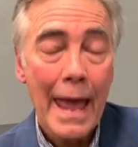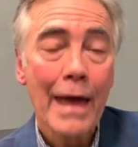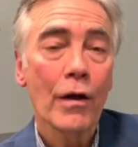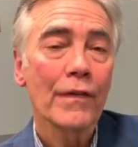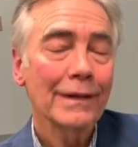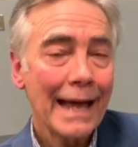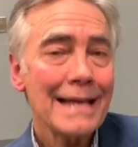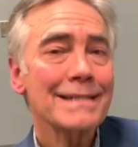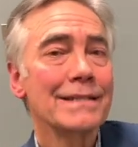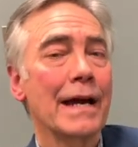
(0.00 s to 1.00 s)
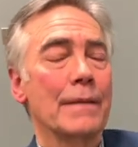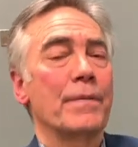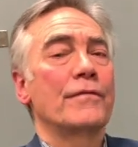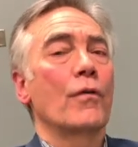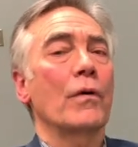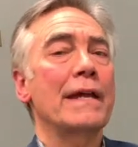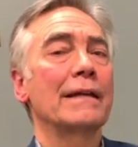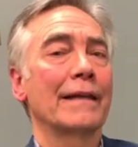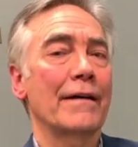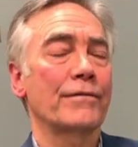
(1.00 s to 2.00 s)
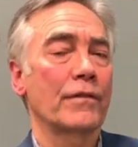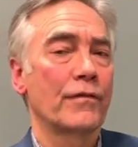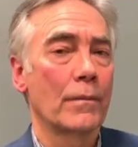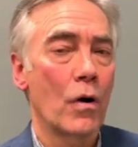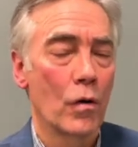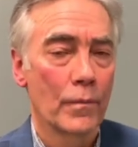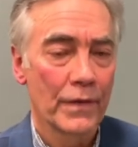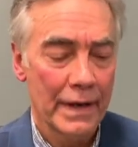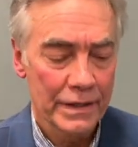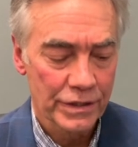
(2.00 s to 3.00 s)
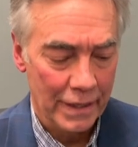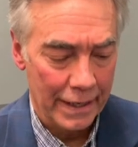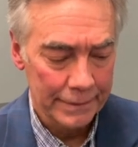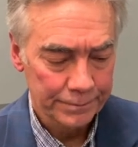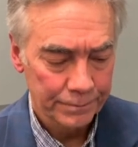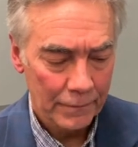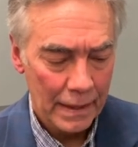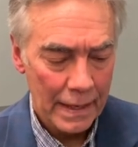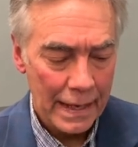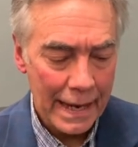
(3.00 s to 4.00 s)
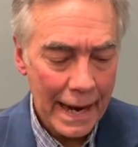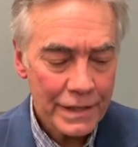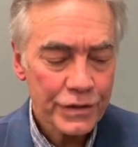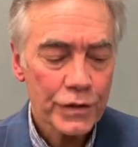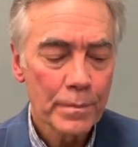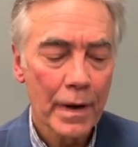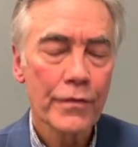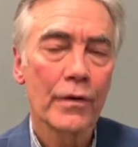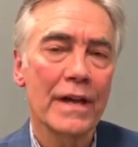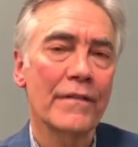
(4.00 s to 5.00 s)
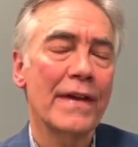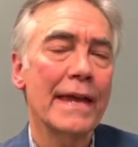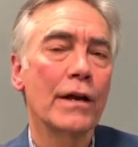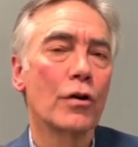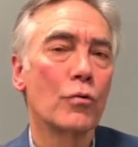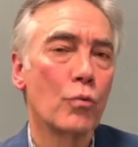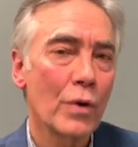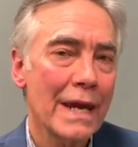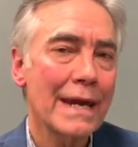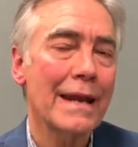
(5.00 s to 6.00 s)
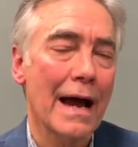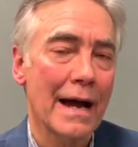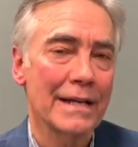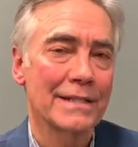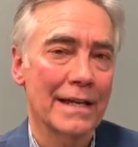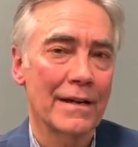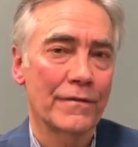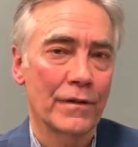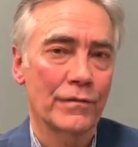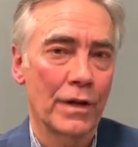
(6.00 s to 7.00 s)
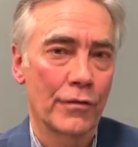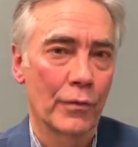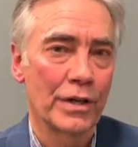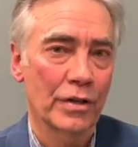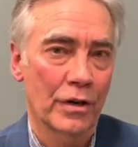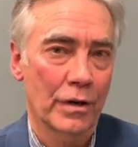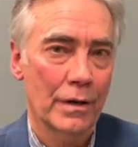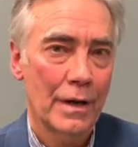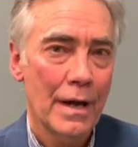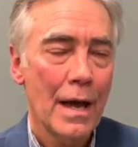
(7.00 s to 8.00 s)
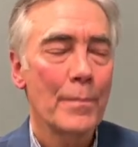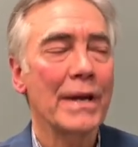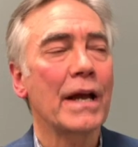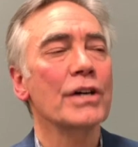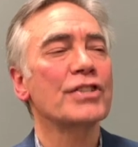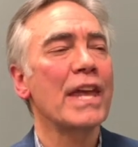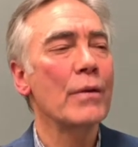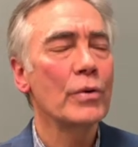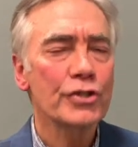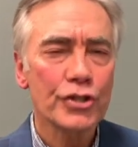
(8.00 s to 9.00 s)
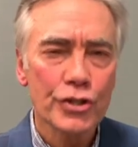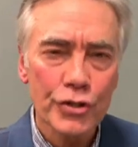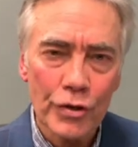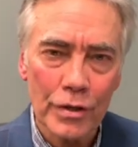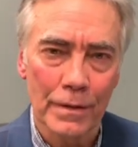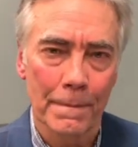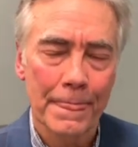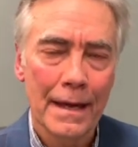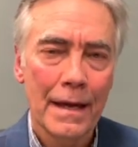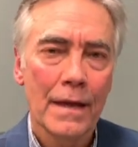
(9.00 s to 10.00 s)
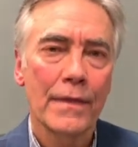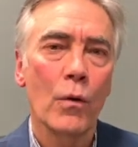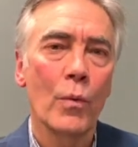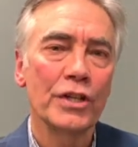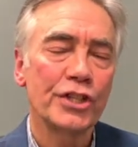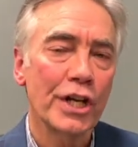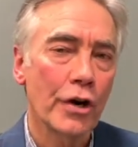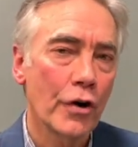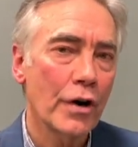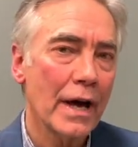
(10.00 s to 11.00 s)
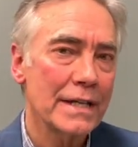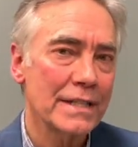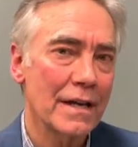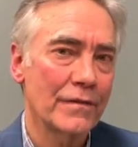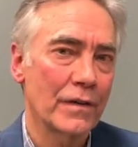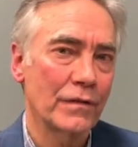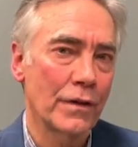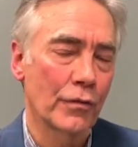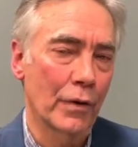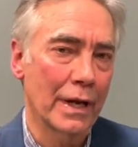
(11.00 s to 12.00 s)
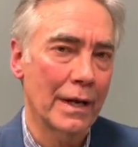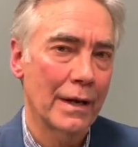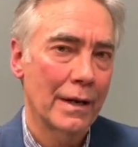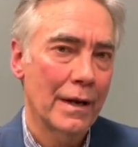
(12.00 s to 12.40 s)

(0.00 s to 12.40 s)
And on the last night, before he left from home the next day, he asked his mother if he could read Isaiah 53 to her, because he was certain that when she heard Isaiah 53,